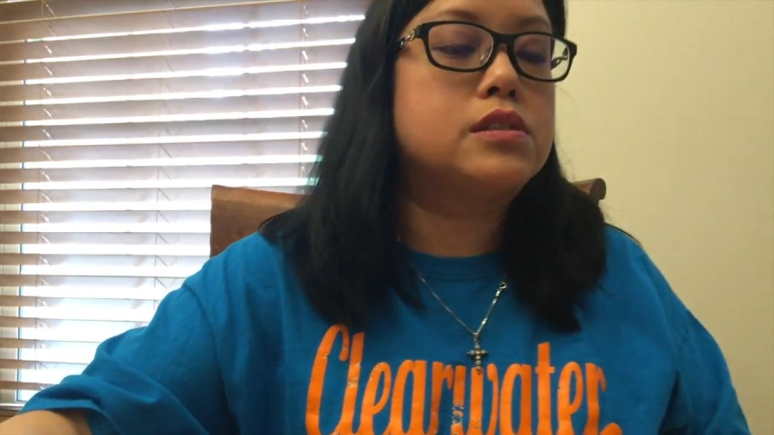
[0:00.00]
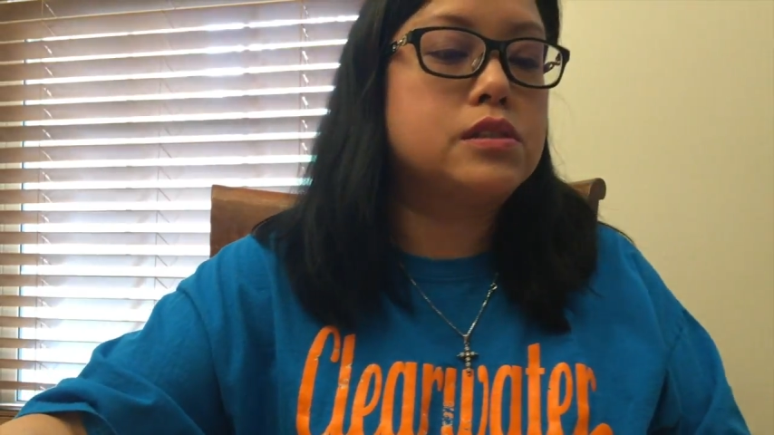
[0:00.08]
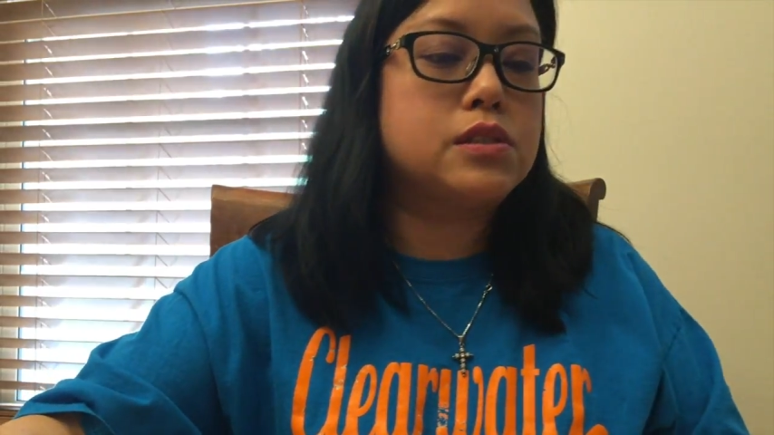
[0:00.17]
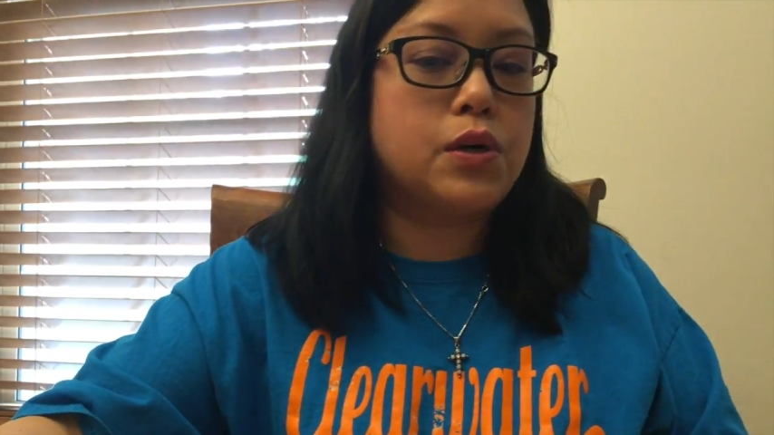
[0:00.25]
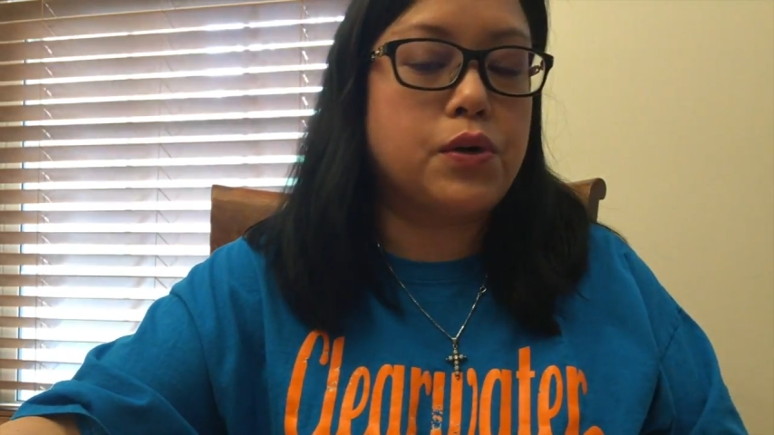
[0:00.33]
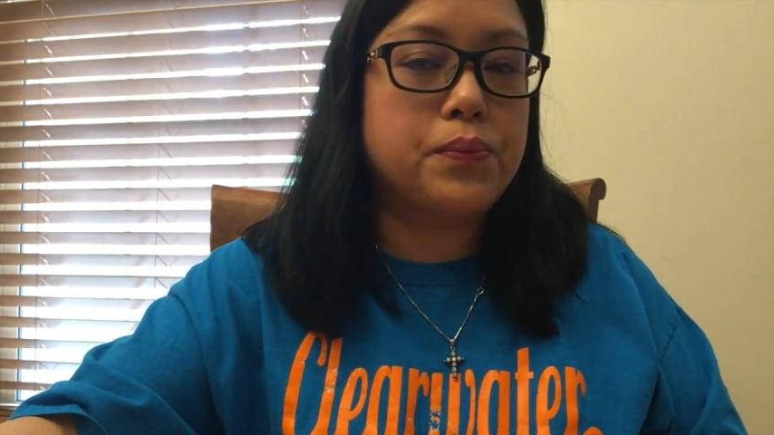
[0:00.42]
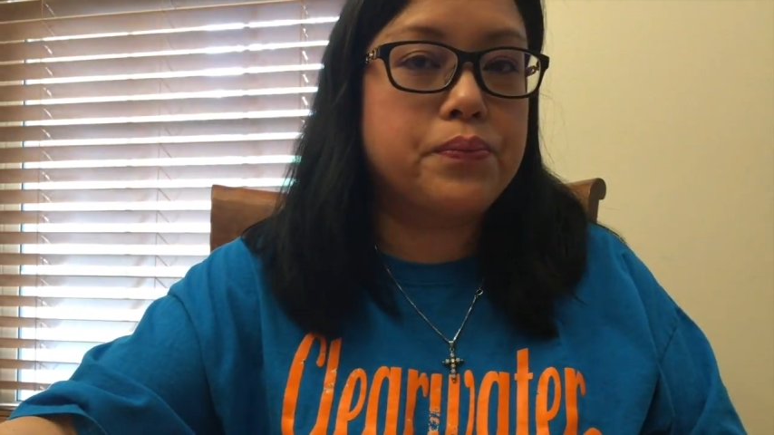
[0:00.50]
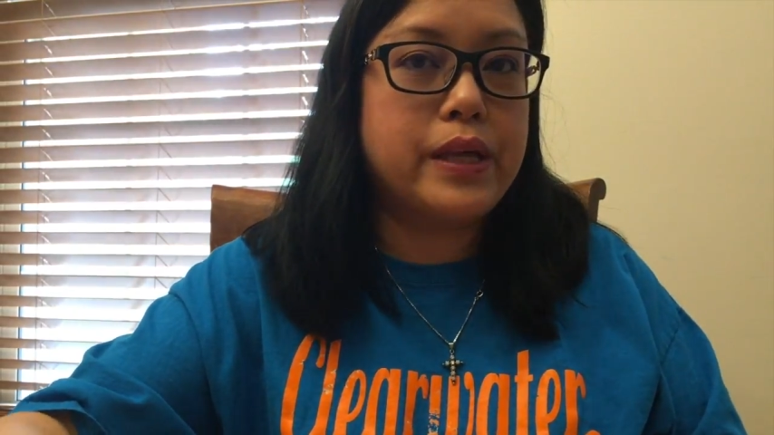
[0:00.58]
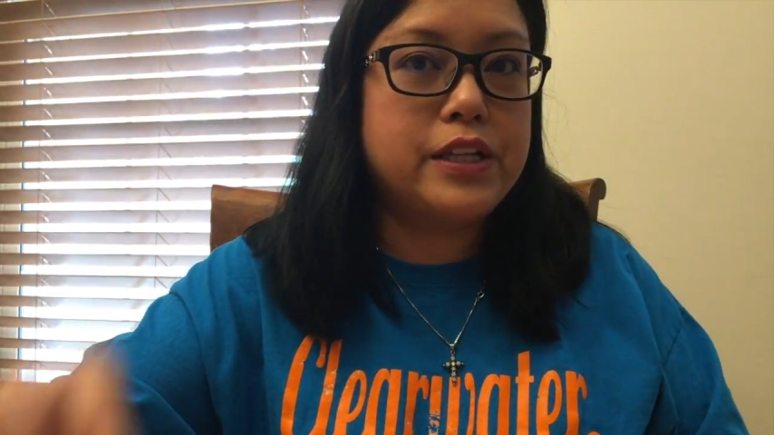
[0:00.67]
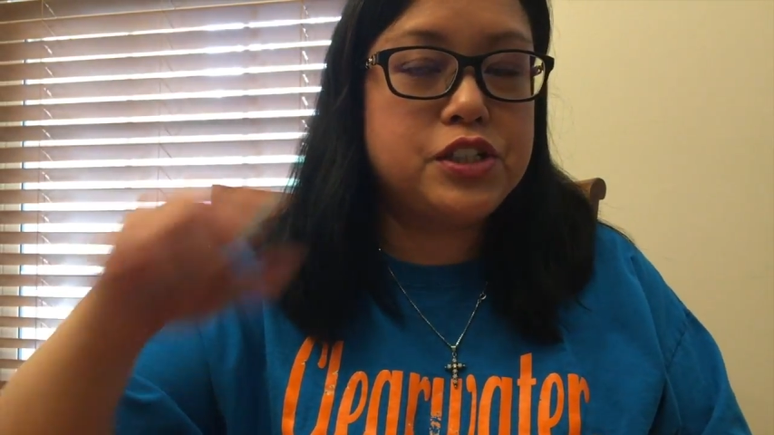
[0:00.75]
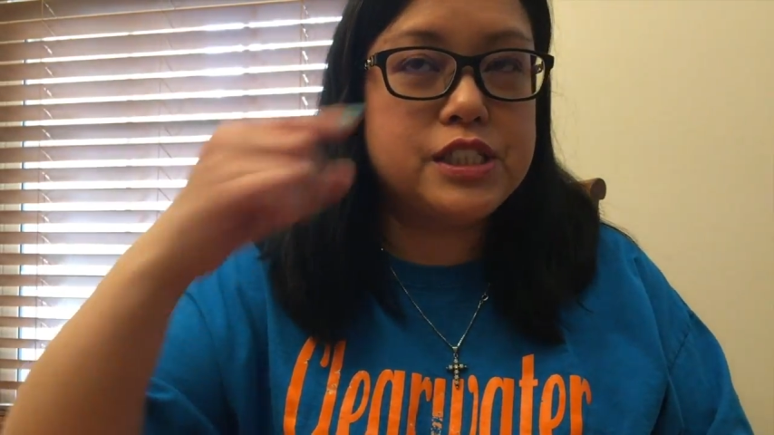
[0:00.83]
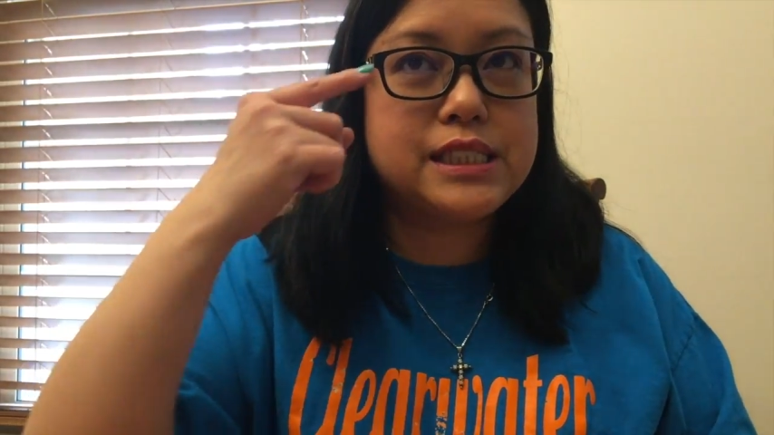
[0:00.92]
So,
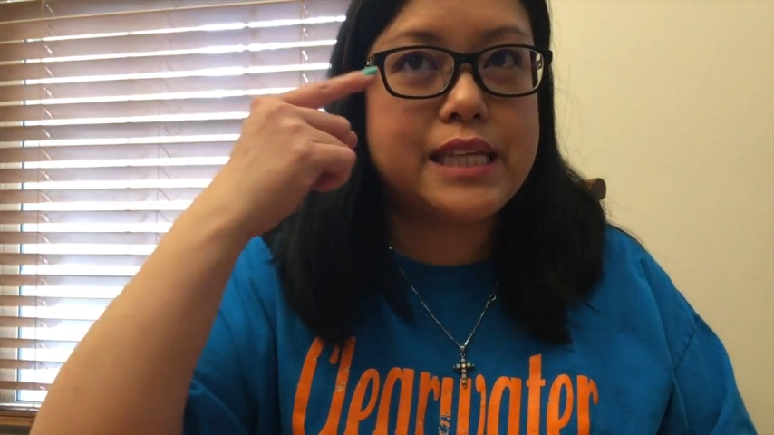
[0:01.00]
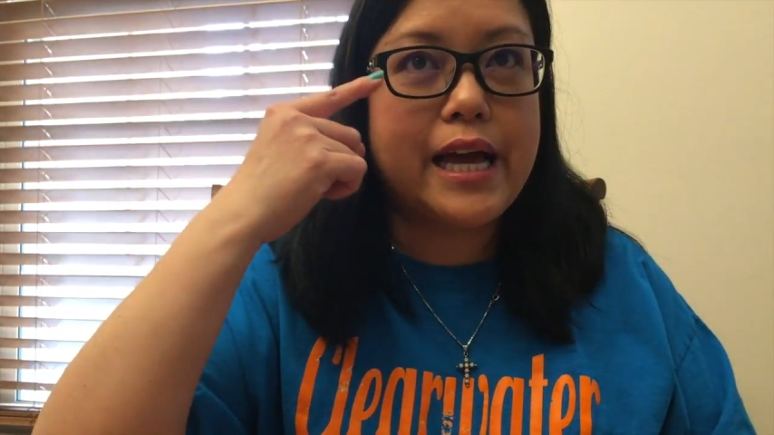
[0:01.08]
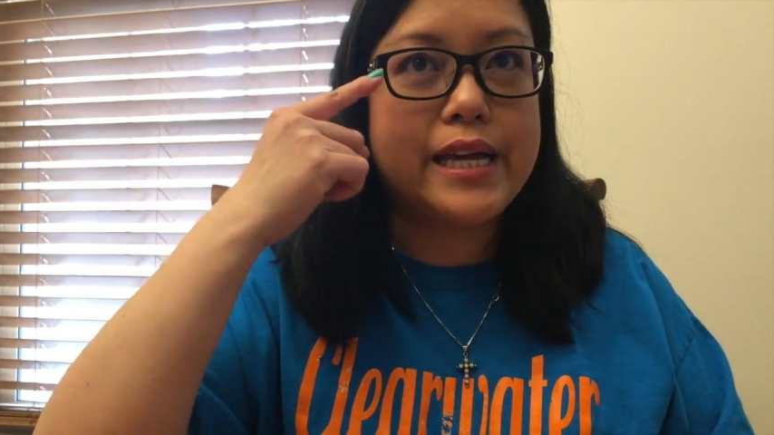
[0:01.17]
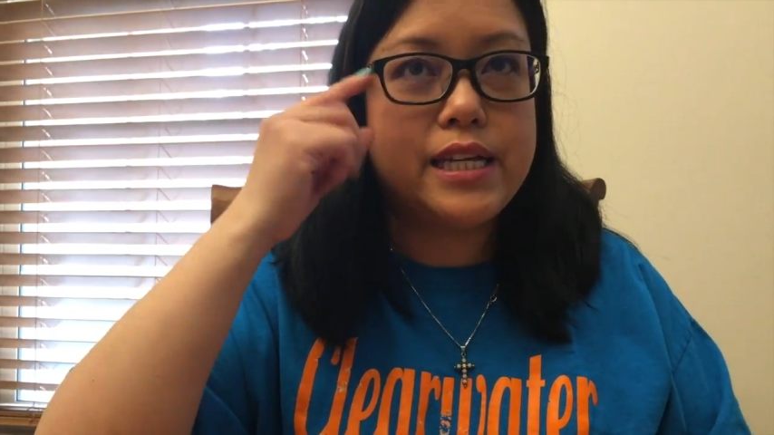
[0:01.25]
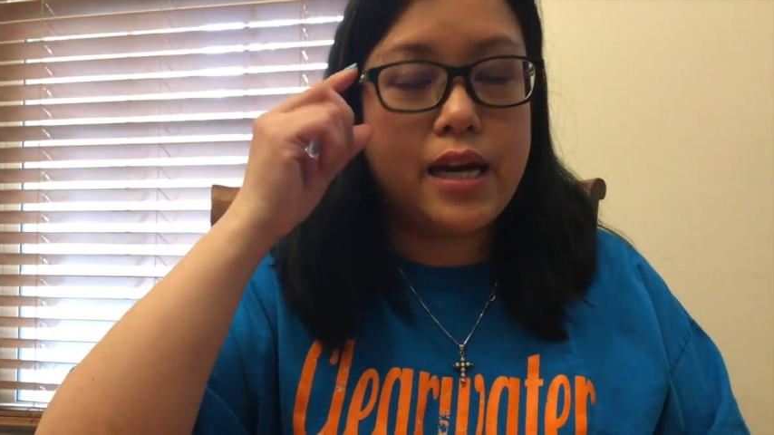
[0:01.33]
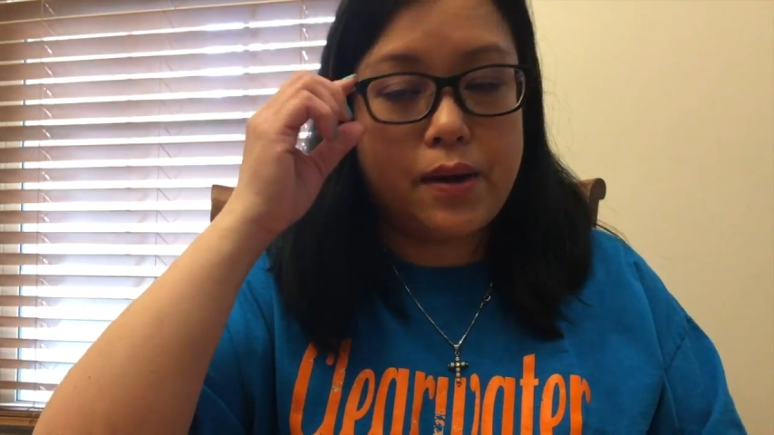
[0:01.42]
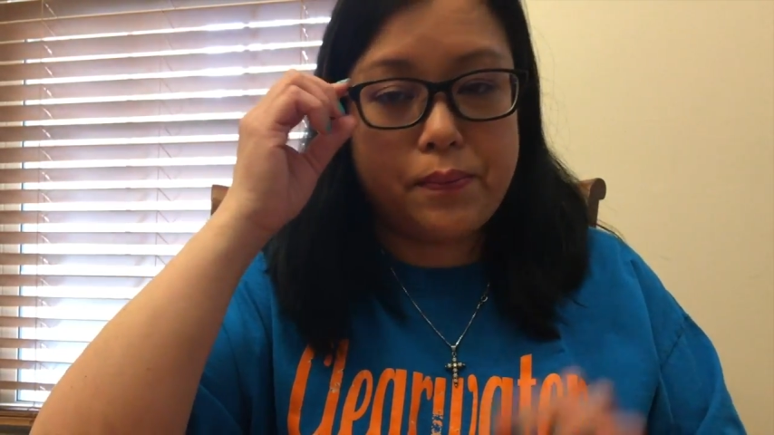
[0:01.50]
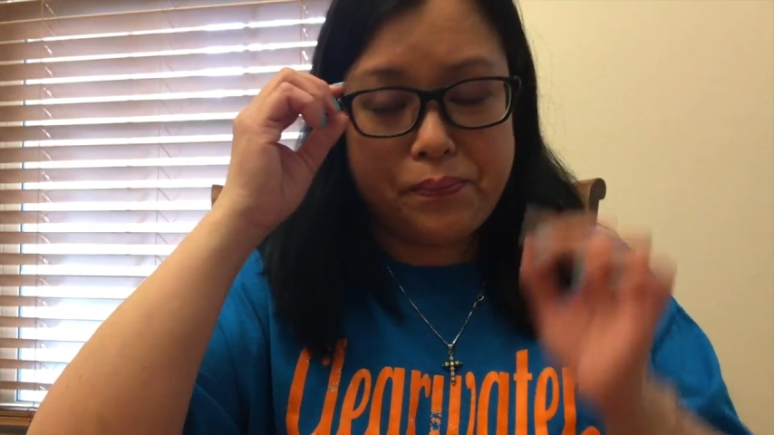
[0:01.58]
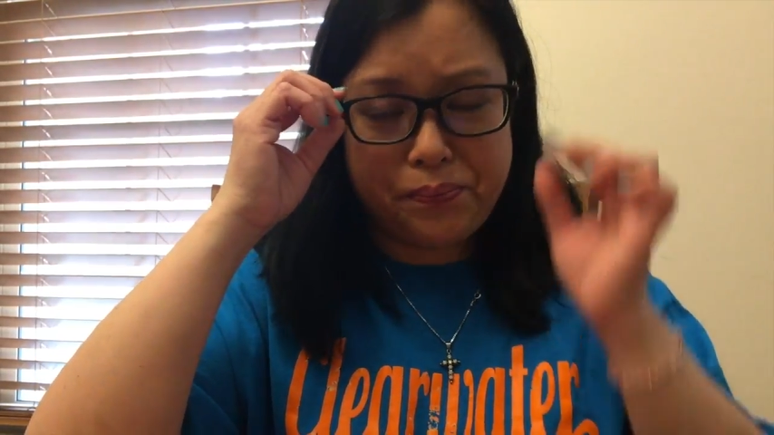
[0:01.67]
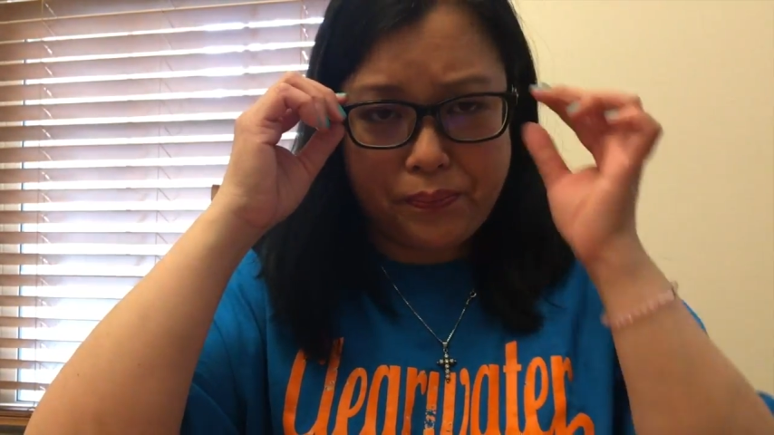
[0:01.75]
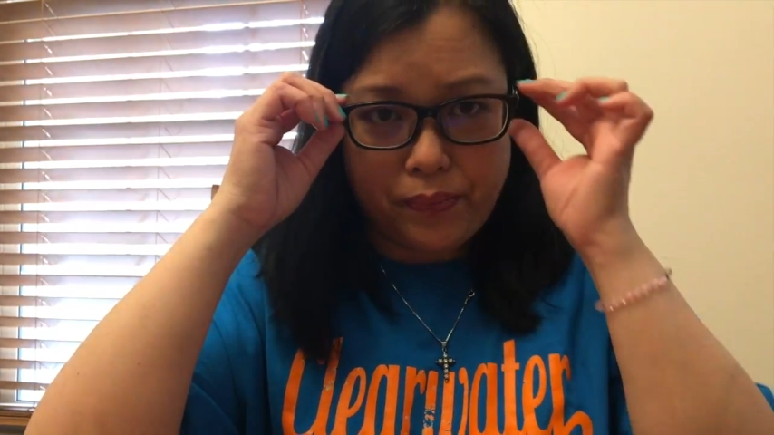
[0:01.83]
and she said, um,